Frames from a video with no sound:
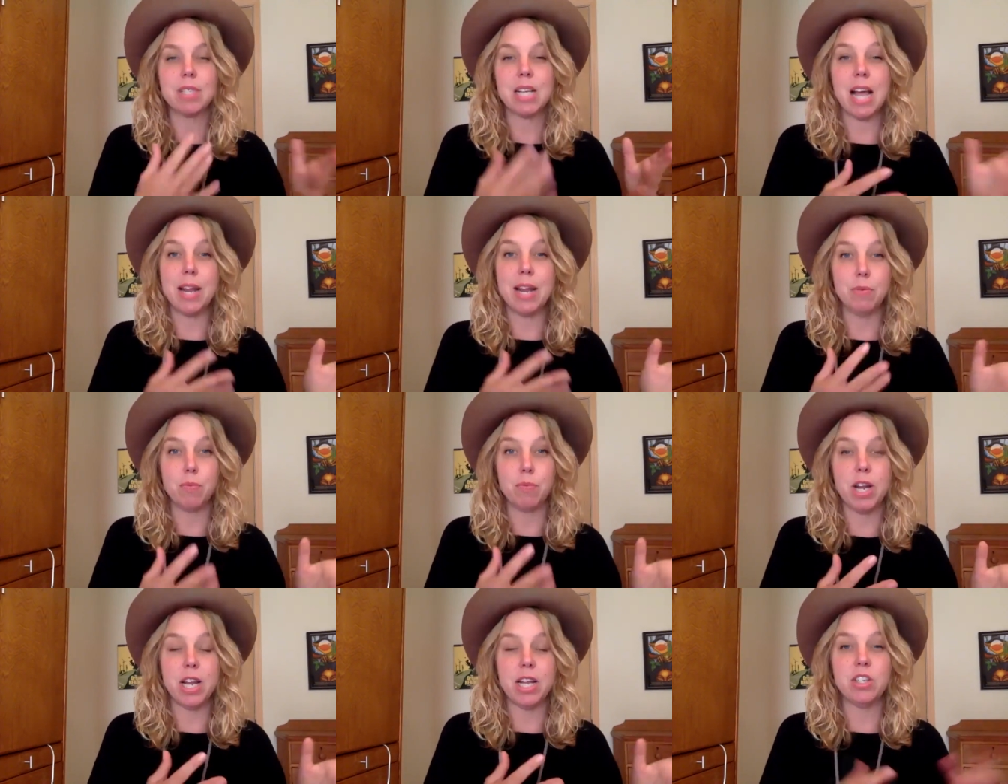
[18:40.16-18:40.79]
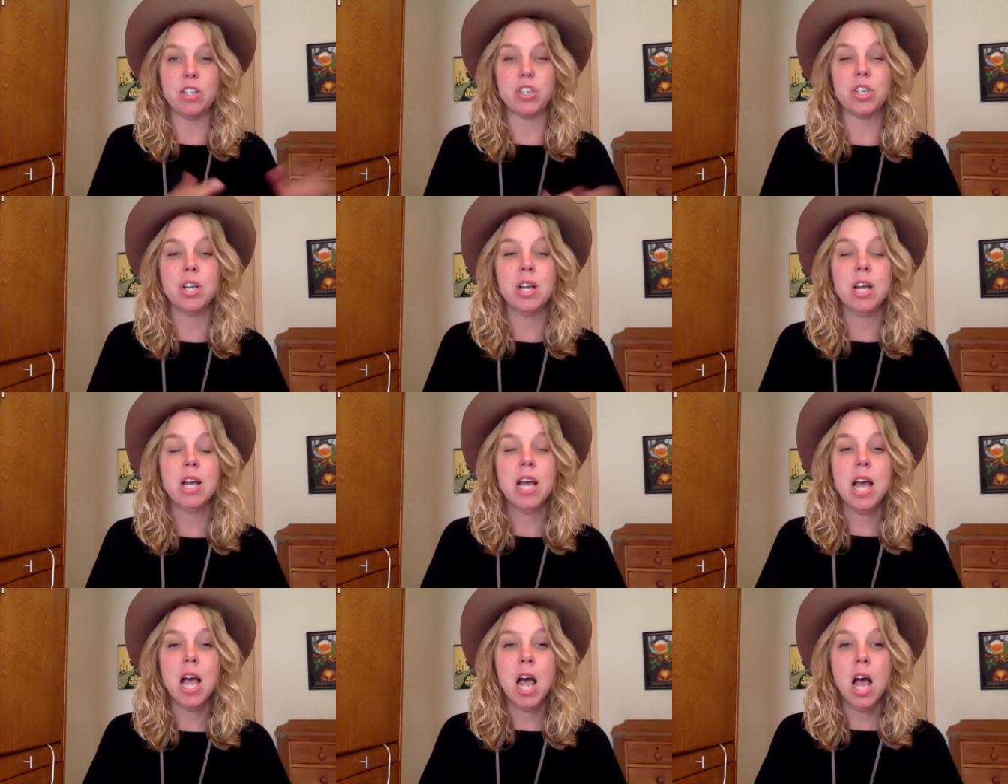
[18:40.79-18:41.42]
kind of range.
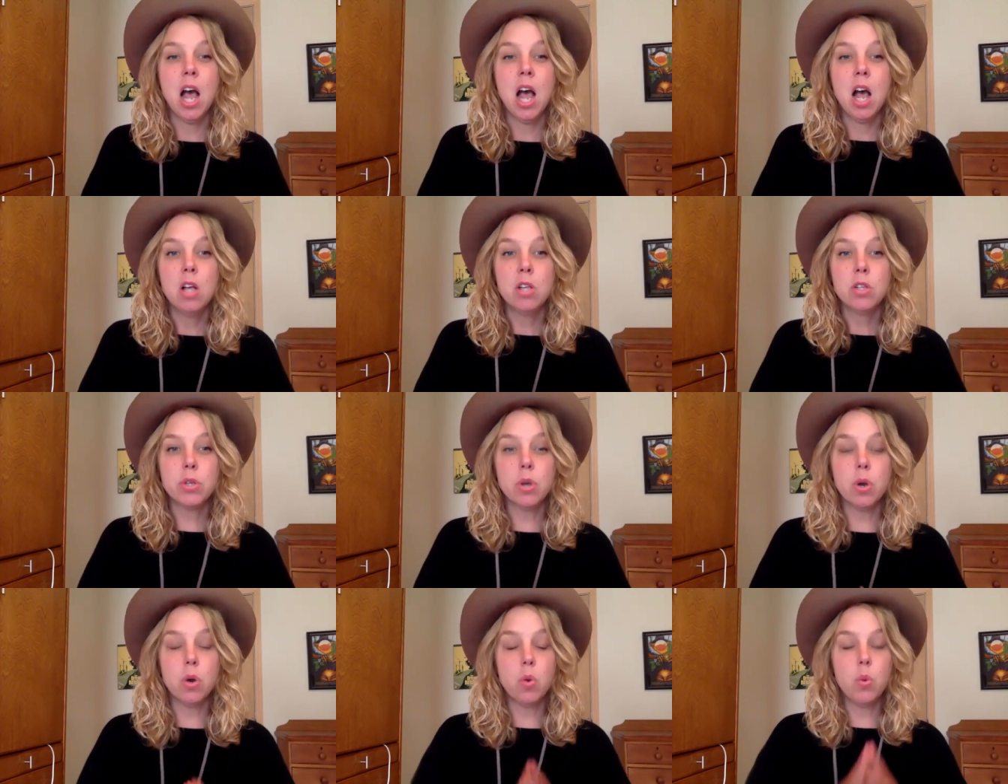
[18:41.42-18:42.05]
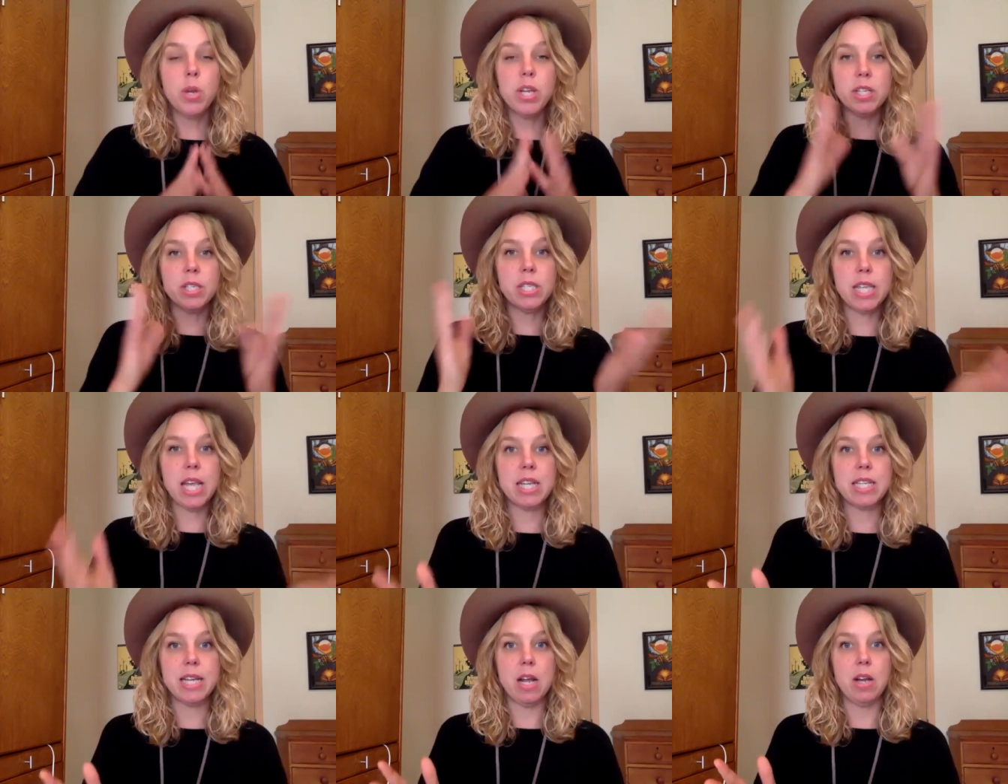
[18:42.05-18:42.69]
So we just
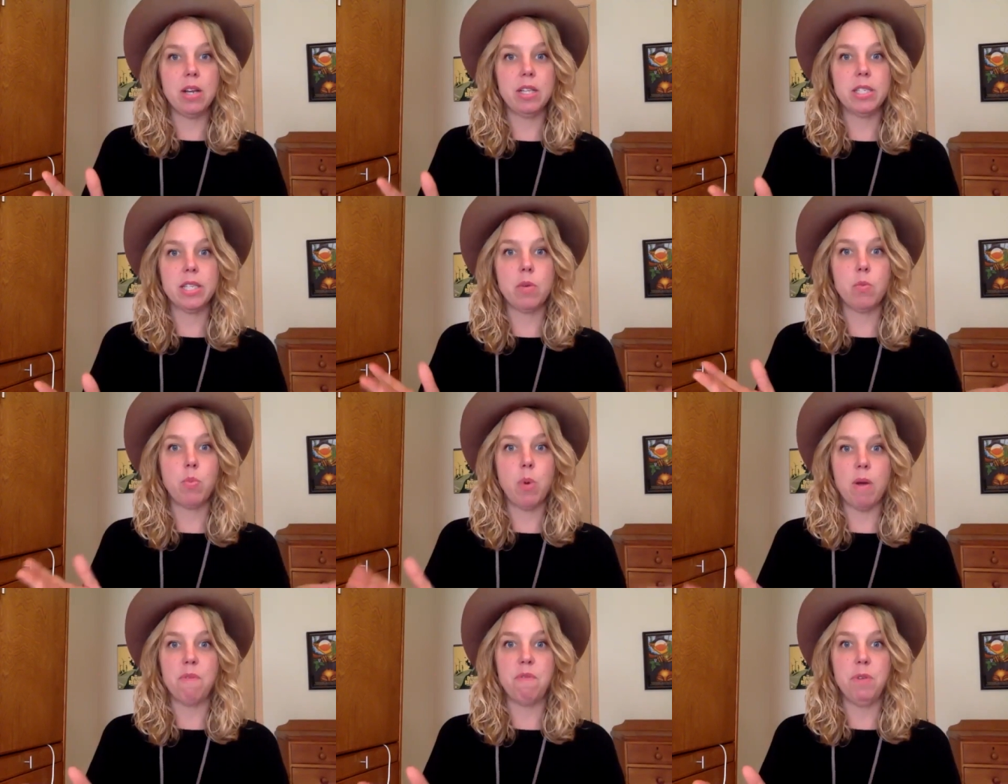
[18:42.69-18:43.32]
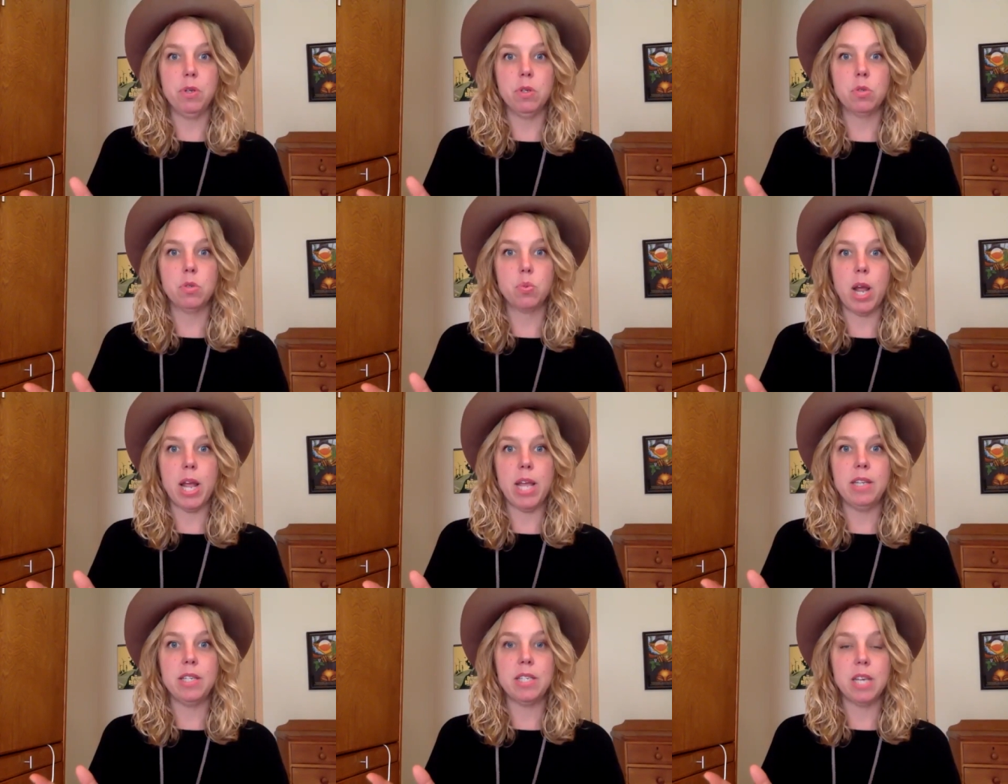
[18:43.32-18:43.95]
sat down and said what feels
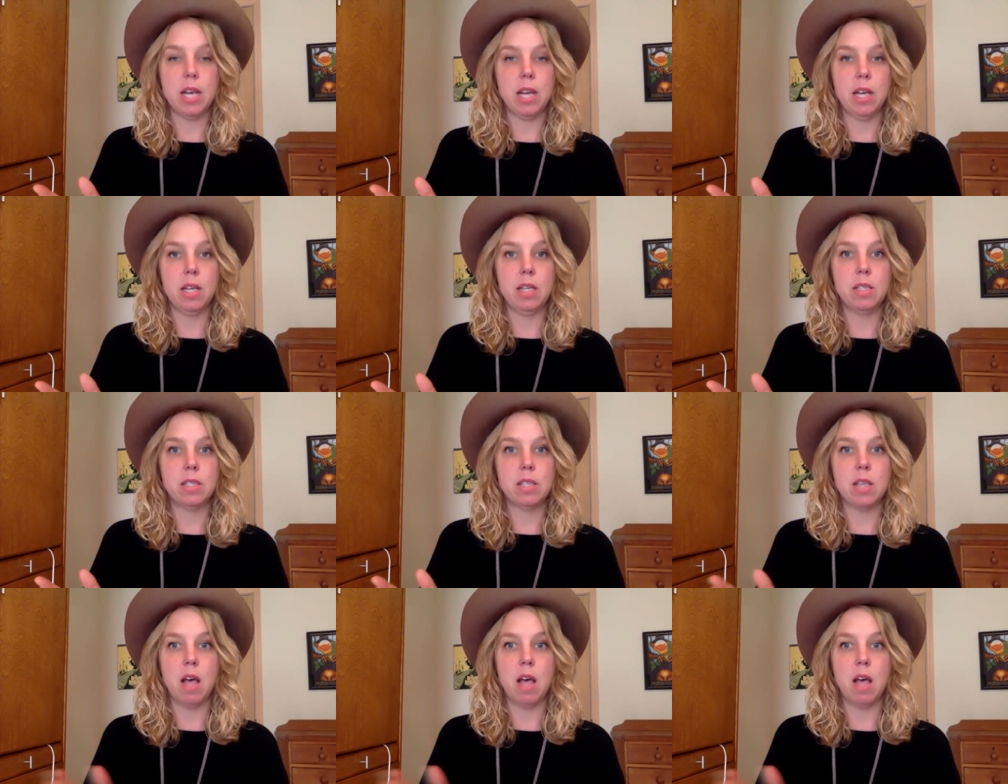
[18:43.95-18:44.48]
right to us.